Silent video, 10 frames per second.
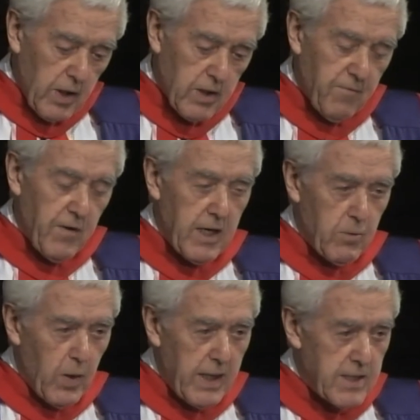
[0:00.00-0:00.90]
to find
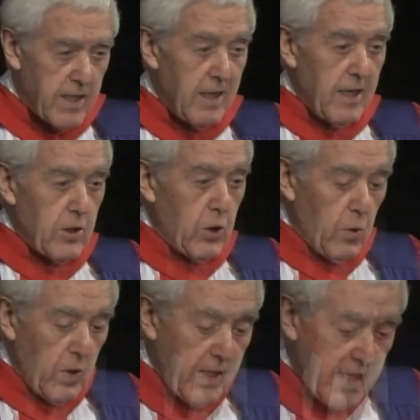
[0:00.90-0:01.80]
ways to
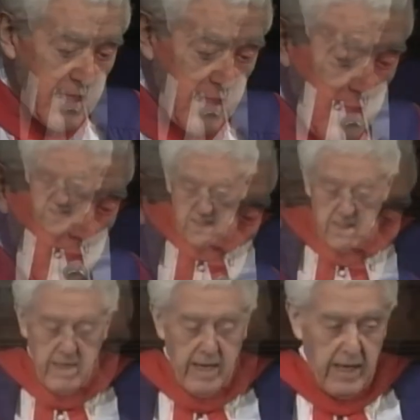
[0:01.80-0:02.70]
release
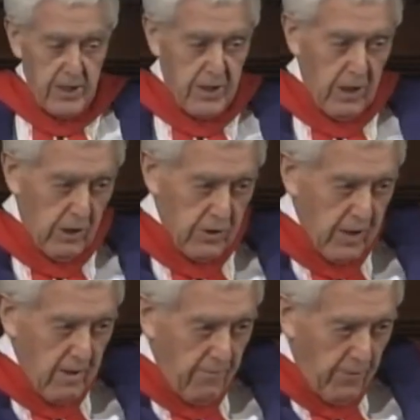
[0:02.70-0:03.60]
ourselves
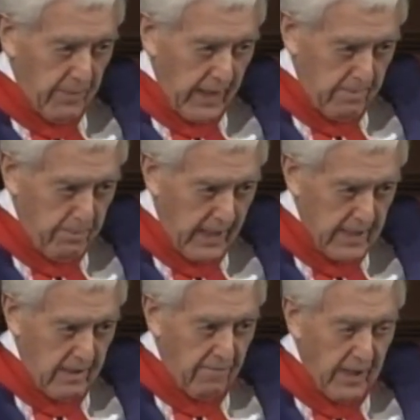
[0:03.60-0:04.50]
from that past
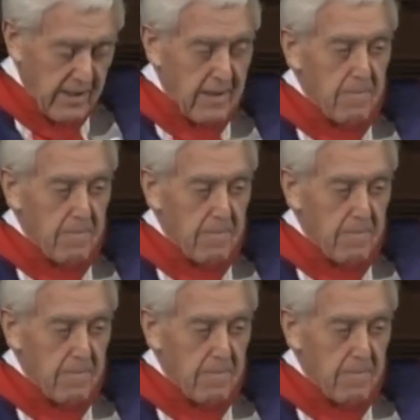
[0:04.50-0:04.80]
event